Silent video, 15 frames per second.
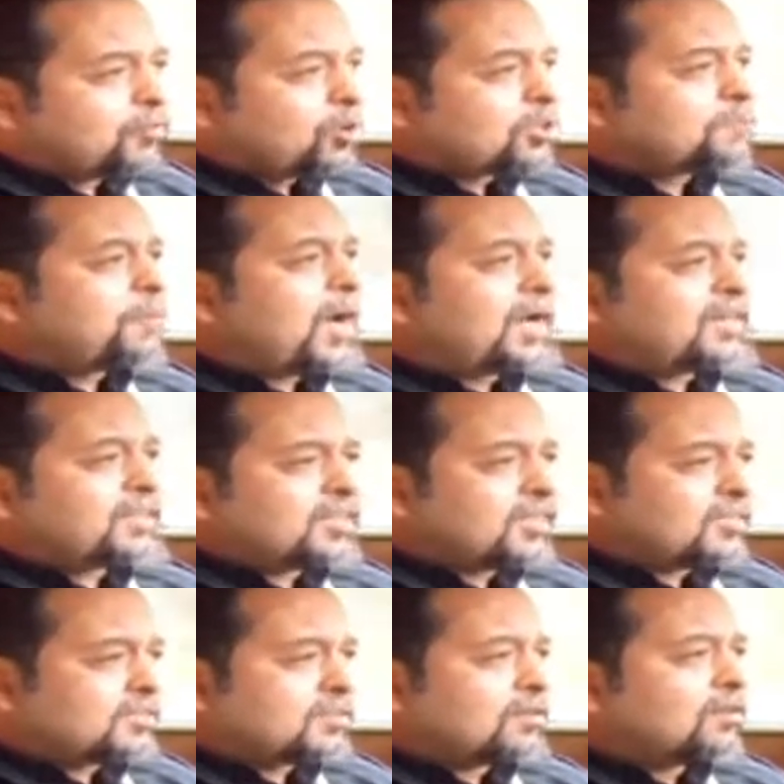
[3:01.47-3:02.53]
the most part, it
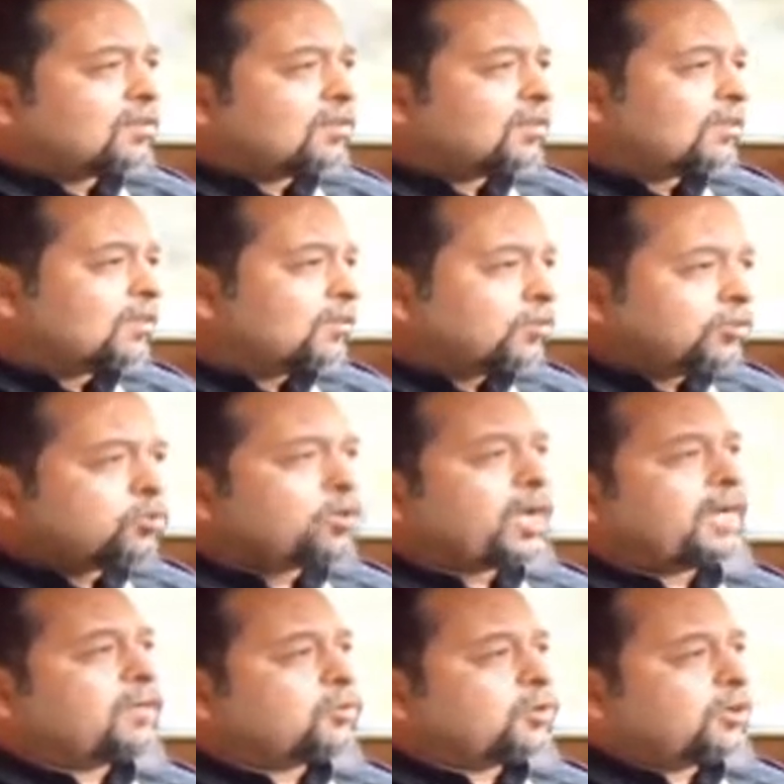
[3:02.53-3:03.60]
is. You do
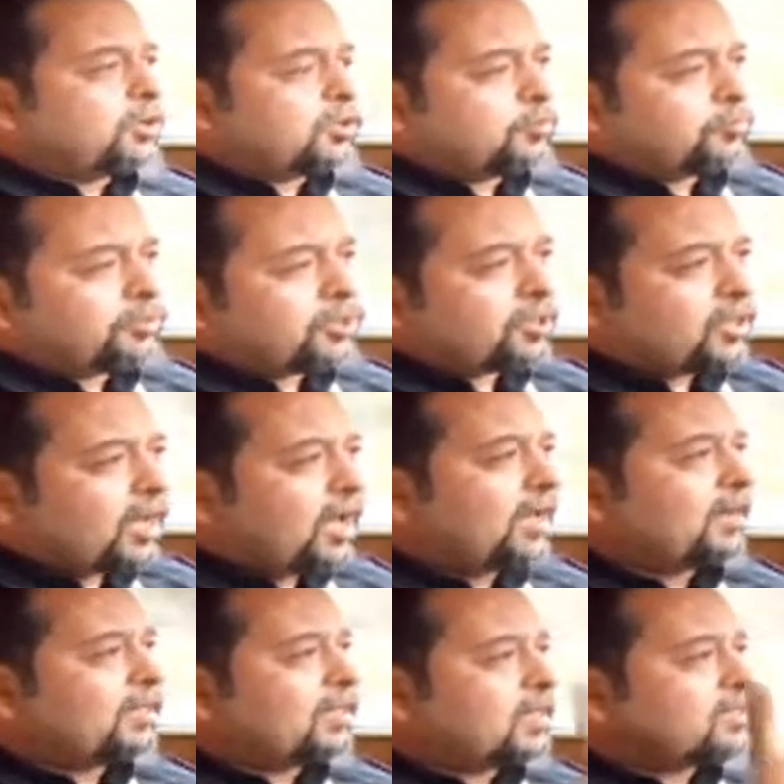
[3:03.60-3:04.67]
get into a rhythm with the car,
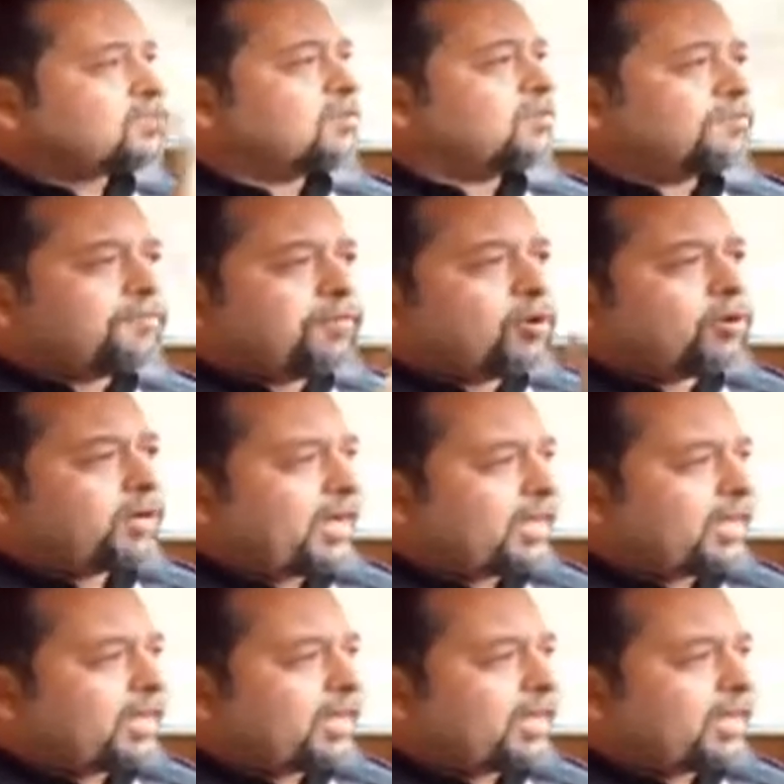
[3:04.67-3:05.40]
and it does flow